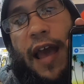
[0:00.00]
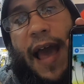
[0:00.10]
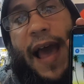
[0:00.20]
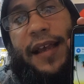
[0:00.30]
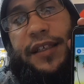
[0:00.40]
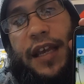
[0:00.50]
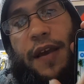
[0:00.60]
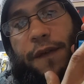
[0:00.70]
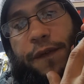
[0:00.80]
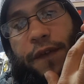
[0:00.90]
as
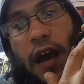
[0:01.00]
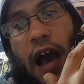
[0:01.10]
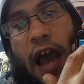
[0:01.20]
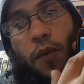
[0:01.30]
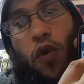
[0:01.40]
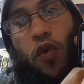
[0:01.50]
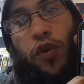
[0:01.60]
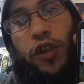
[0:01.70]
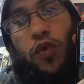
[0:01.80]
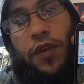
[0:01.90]
if I were
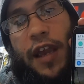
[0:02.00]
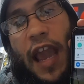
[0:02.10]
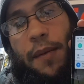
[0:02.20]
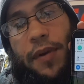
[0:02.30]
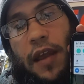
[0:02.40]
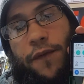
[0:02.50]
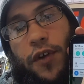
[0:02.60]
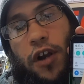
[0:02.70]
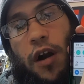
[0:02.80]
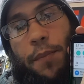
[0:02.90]
going to do the APN for
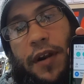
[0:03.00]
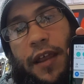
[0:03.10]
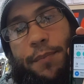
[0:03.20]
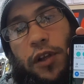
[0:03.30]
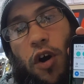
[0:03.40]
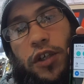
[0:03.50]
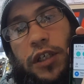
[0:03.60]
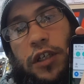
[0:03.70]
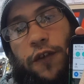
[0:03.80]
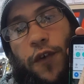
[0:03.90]
the company that belongs
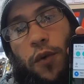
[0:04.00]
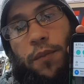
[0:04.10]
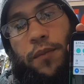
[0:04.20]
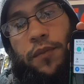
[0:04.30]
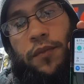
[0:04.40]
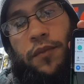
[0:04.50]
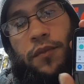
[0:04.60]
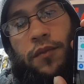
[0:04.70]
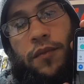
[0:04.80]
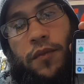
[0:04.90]
to this phone.
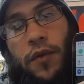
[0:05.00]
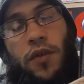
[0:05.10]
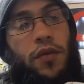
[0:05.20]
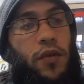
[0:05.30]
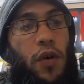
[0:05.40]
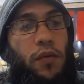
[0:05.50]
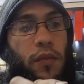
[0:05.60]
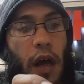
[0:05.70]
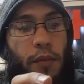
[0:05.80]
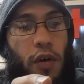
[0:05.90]
So,
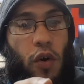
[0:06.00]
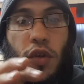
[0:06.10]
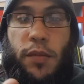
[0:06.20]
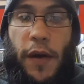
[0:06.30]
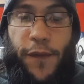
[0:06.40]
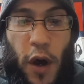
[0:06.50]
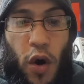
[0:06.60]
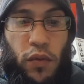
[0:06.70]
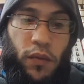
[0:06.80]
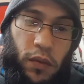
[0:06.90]
I'm going to go into my
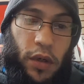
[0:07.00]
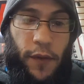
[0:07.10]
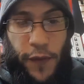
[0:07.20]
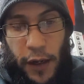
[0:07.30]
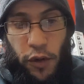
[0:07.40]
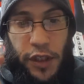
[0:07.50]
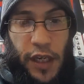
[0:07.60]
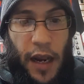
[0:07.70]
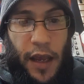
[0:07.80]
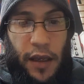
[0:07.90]
phone. We're going to find our
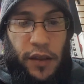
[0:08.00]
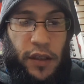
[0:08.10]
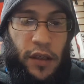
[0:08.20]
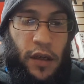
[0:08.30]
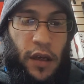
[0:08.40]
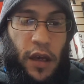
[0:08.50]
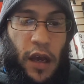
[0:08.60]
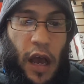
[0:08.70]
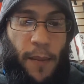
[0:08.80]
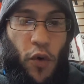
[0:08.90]
settings.
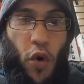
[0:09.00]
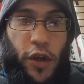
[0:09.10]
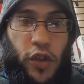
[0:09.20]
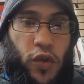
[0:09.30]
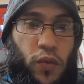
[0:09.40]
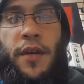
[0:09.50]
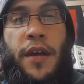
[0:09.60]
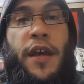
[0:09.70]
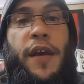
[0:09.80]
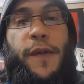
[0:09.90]
I'm going to
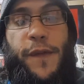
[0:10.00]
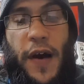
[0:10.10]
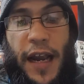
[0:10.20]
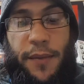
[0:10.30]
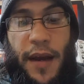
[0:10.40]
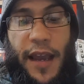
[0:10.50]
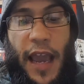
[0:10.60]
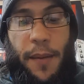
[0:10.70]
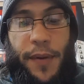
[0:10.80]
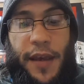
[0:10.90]
find my
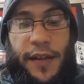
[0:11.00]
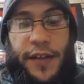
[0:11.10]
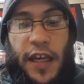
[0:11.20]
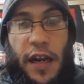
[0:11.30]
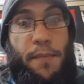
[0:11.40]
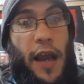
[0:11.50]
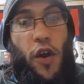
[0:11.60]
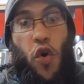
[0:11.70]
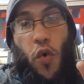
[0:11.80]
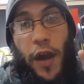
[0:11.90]
APN setting by
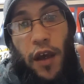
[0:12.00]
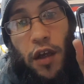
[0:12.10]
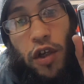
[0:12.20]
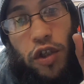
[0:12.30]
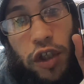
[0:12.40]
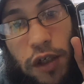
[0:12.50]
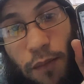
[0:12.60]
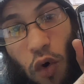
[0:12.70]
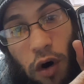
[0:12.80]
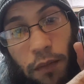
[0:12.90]
going to
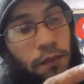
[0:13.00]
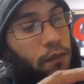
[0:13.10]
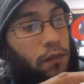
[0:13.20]
More.